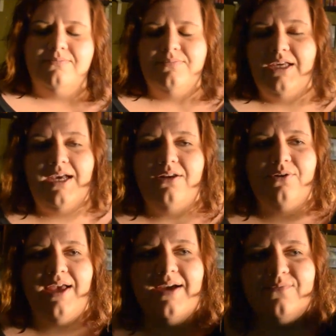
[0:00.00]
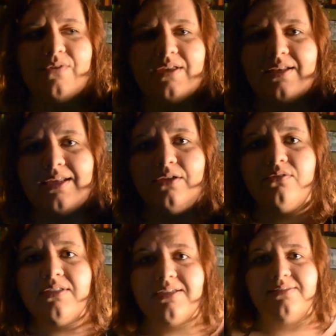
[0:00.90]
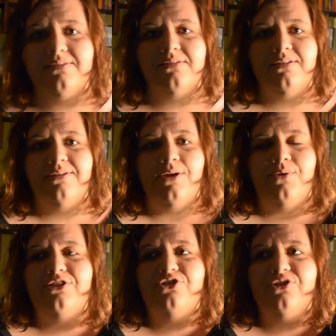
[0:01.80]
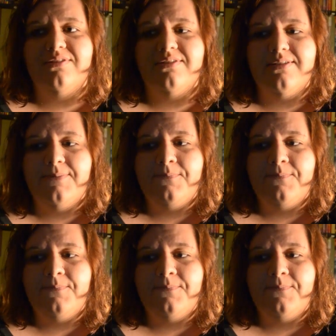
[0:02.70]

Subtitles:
I don't have an illness, you know, it's just,